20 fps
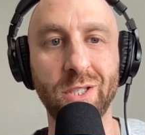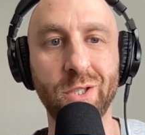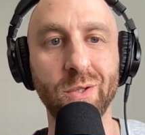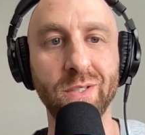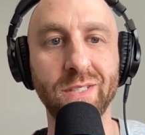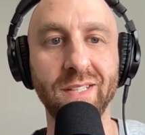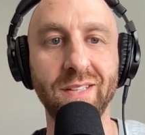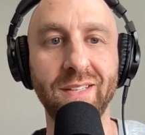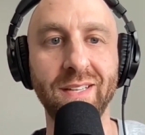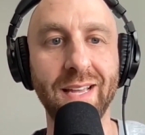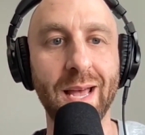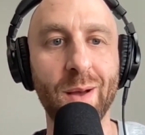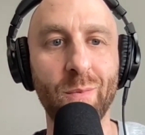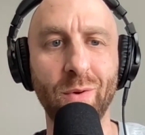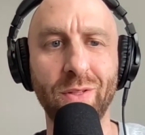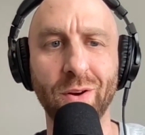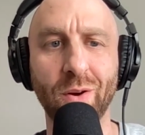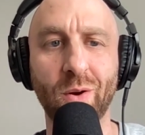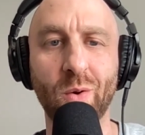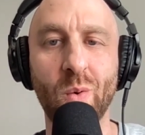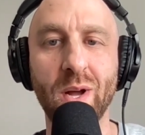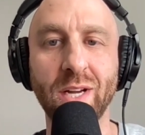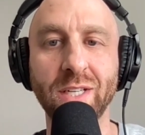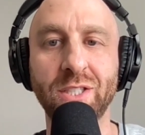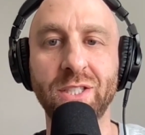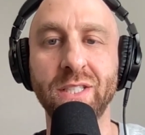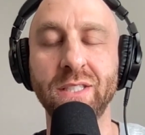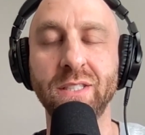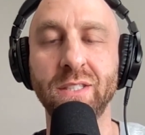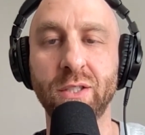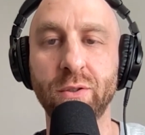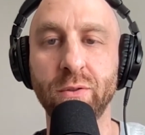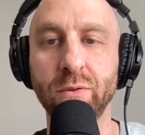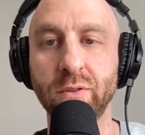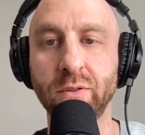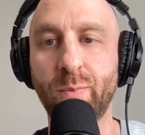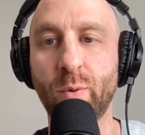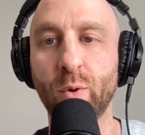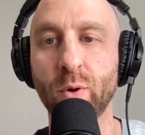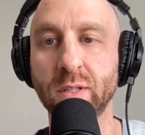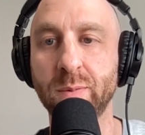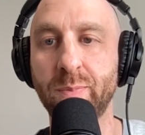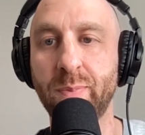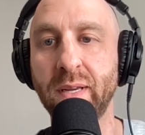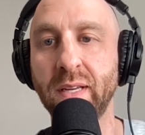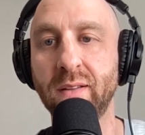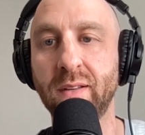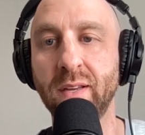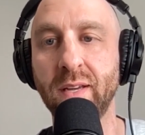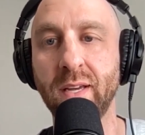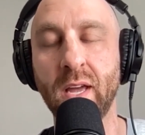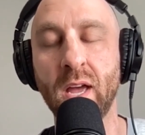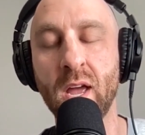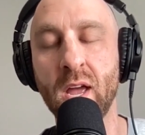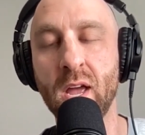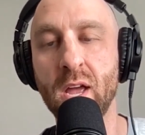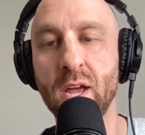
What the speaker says: Shoot us a DM with your questions, True Sports PT.